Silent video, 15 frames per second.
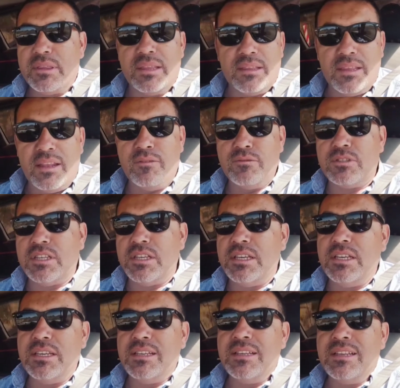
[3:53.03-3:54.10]
they don't
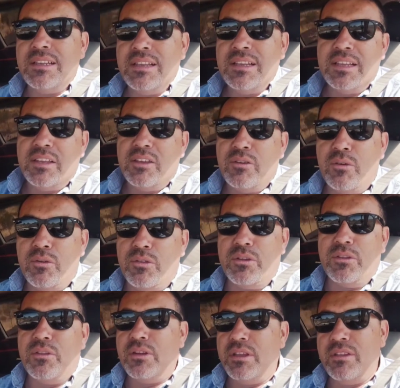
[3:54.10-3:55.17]
see, you know,
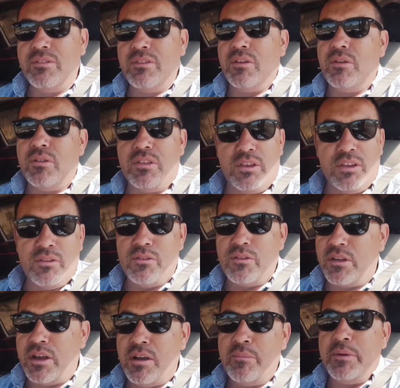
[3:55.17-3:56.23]
the
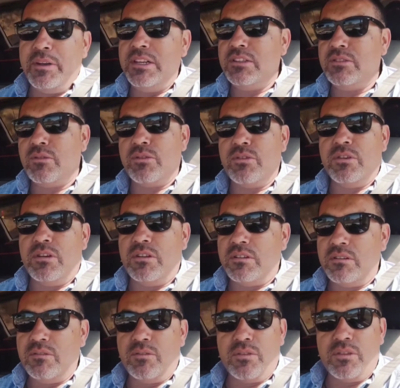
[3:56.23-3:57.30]
either the companies or
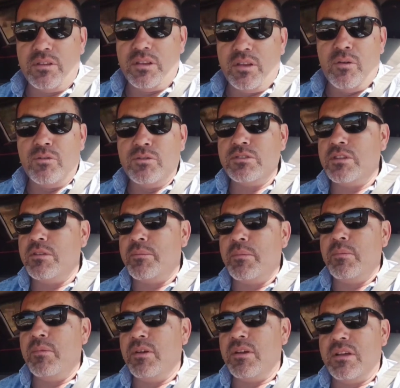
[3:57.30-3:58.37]
the owners of the
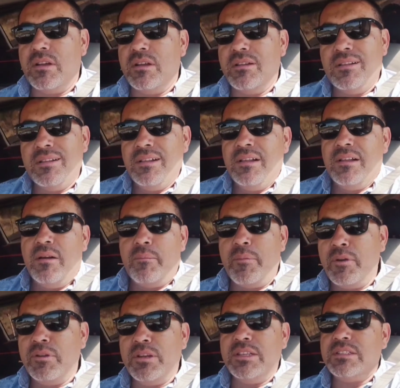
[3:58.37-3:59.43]

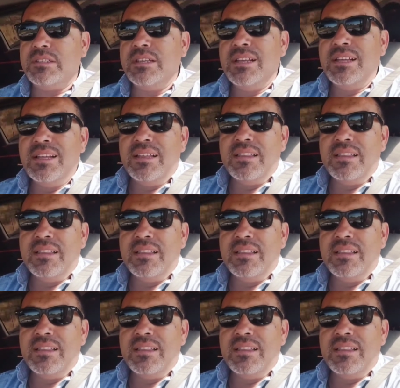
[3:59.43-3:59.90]
buildings.